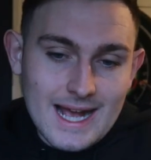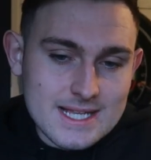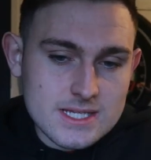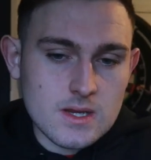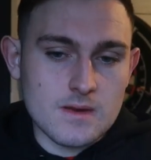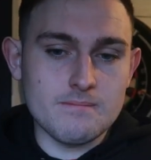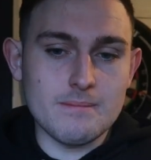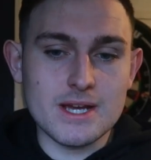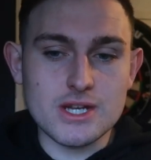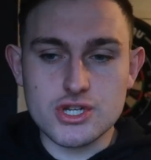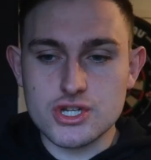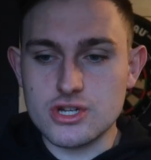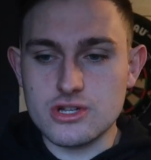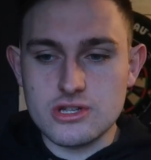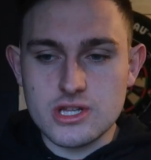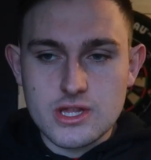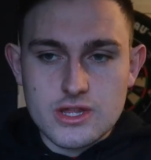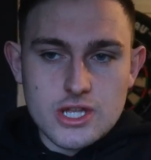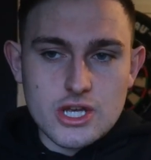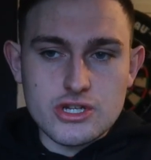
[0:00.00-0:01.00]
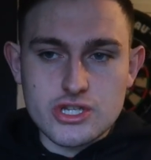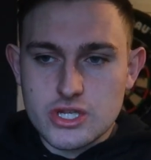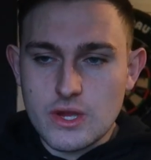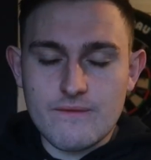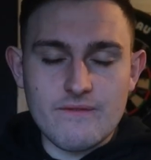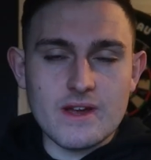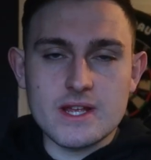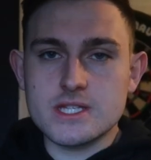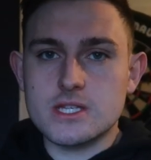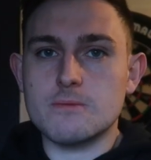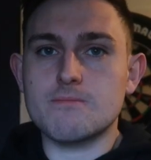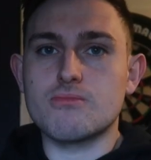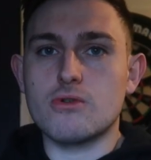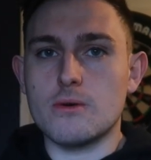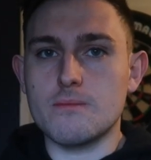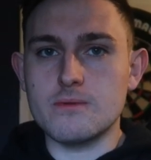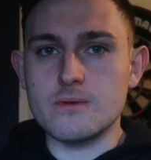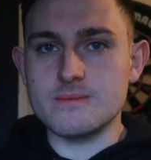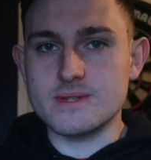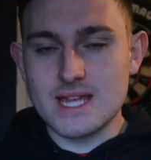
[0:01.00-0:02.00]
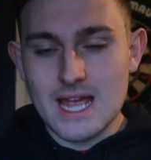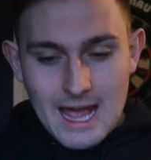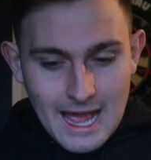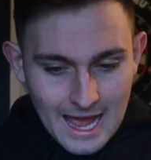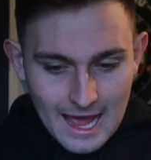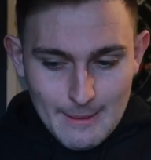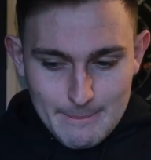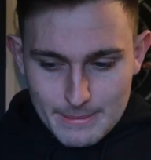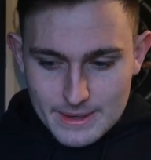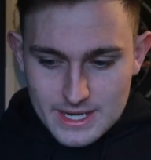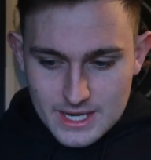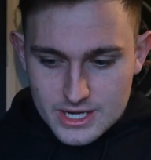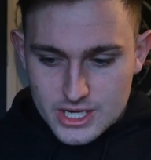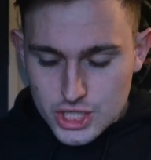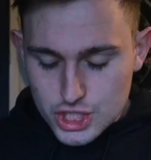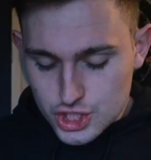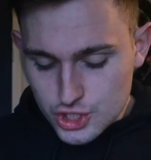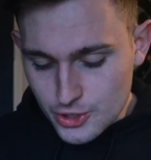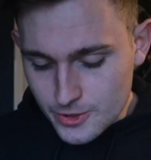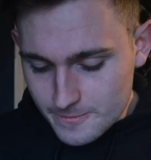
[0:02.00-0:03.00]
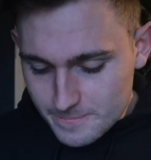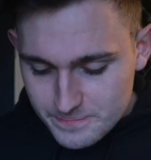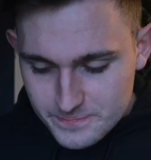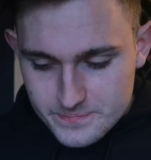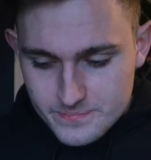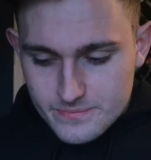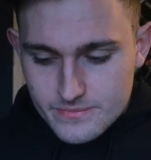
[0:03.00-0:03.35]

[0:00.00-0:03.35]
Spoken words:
As I've mentioned, those defensive problems have been an issue.